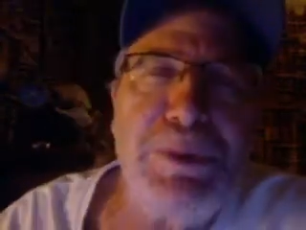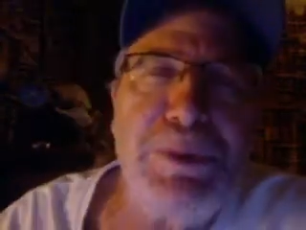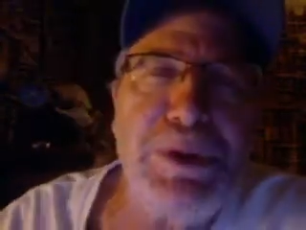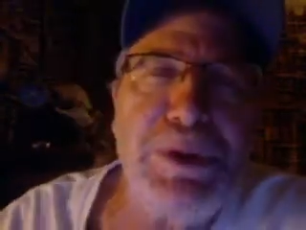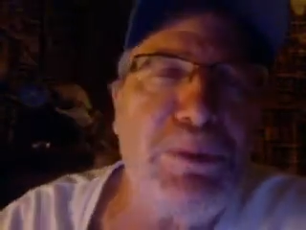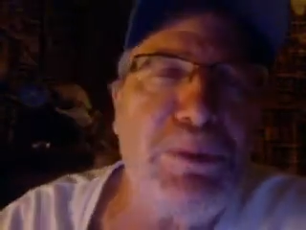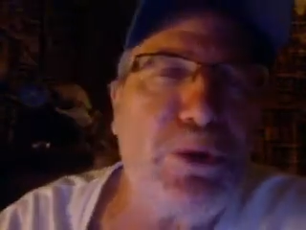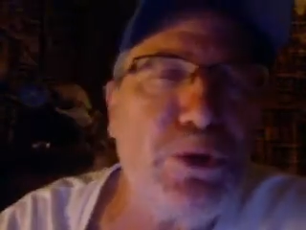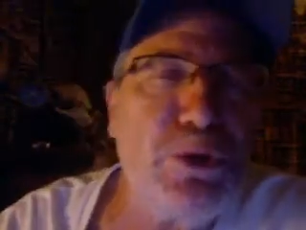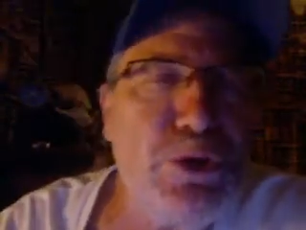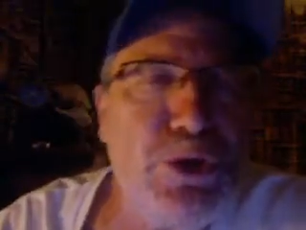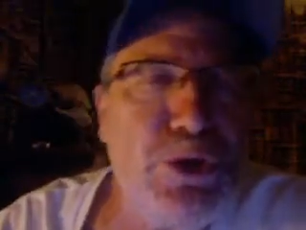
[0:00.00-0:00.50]

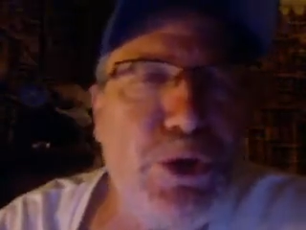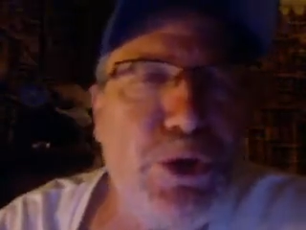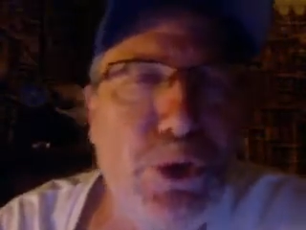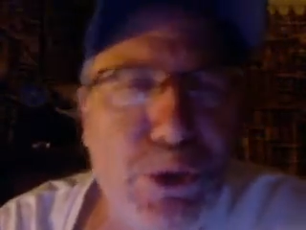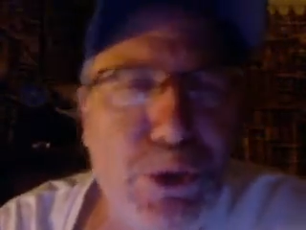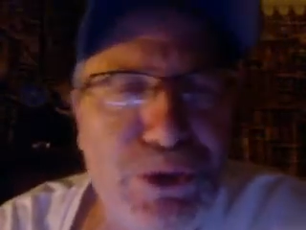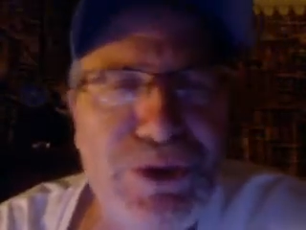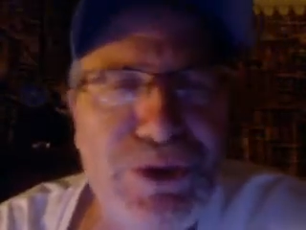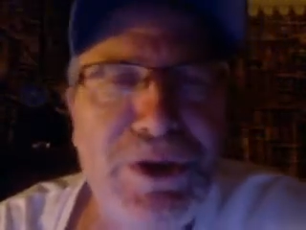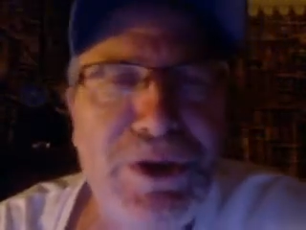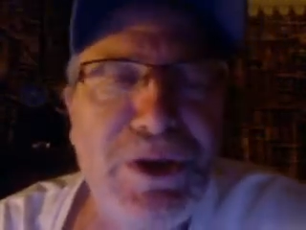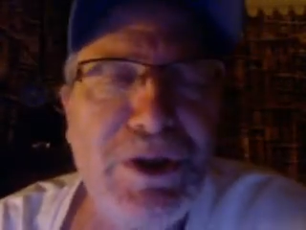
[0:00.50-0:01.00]
people
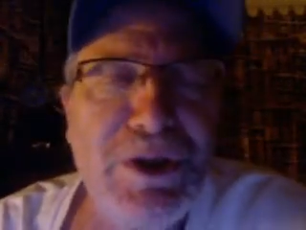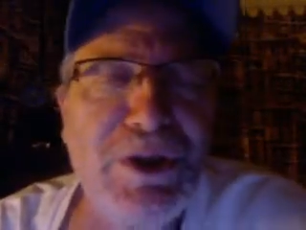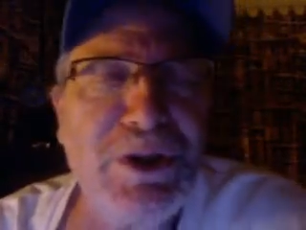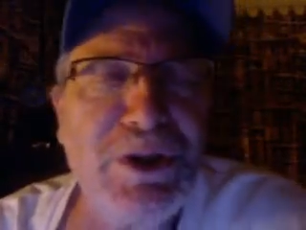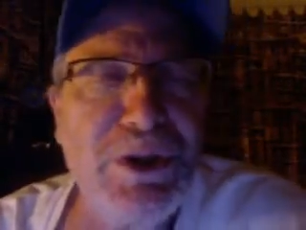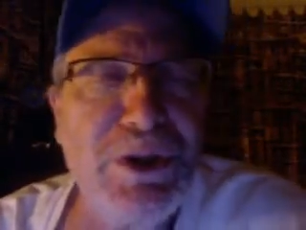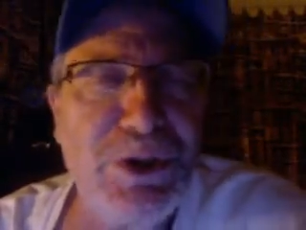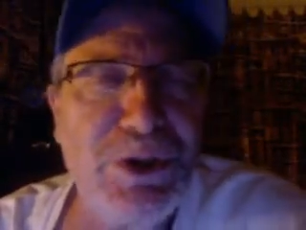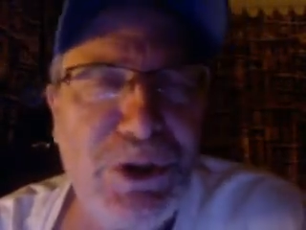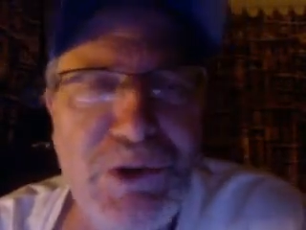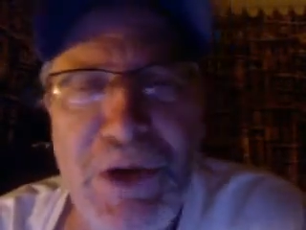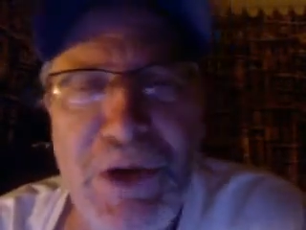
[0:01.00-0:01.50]
use
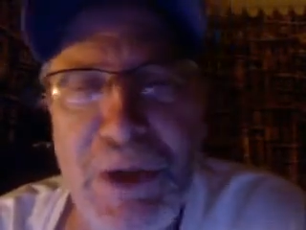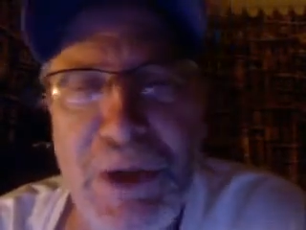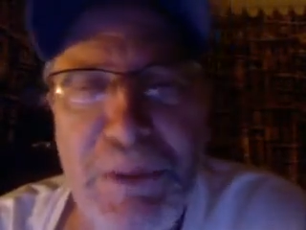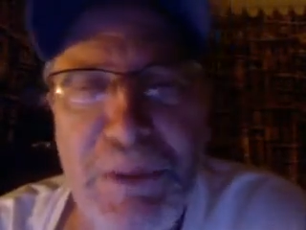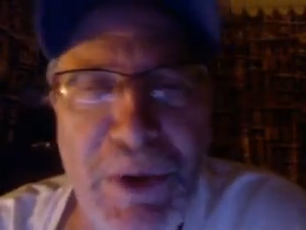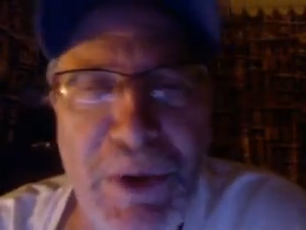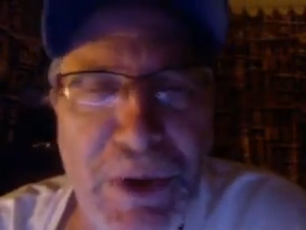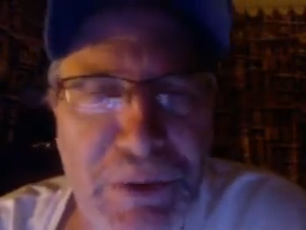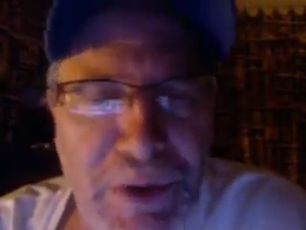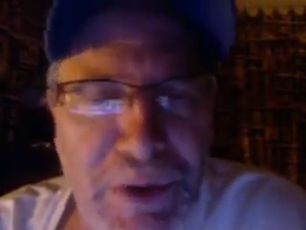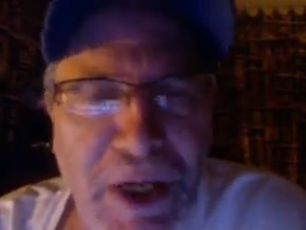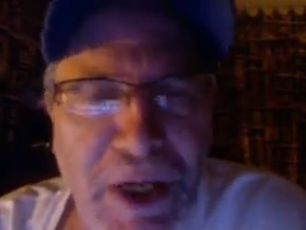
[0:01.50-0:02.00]

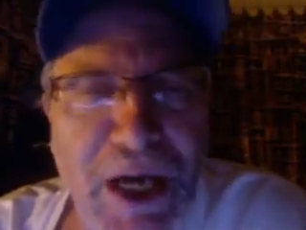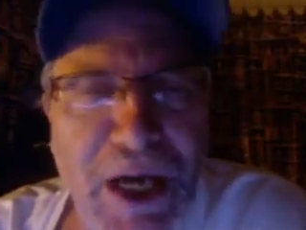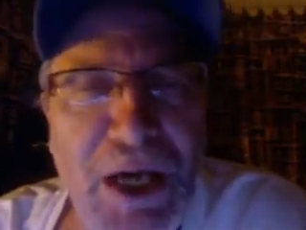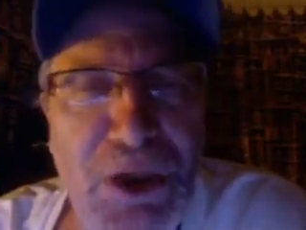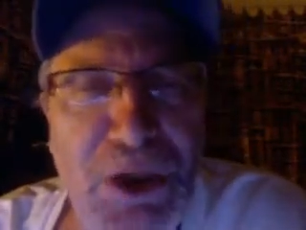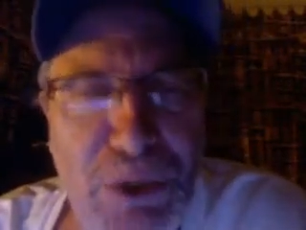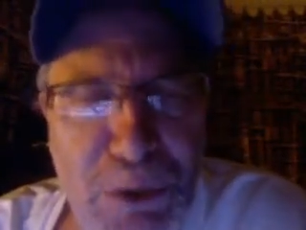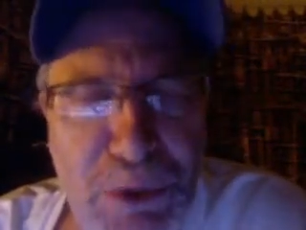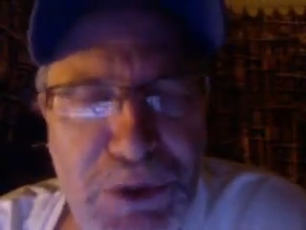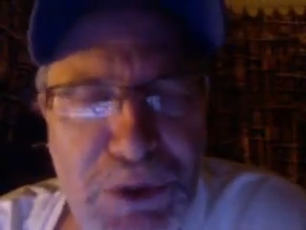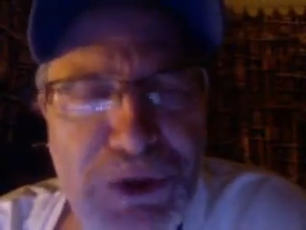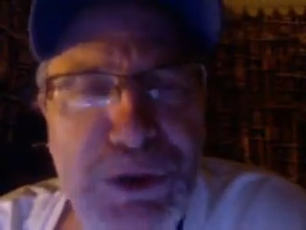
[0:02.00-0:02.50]
TriMet,
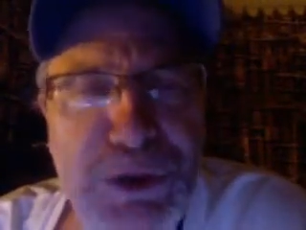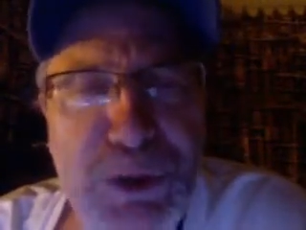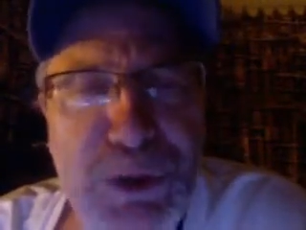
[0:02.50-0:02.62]
actually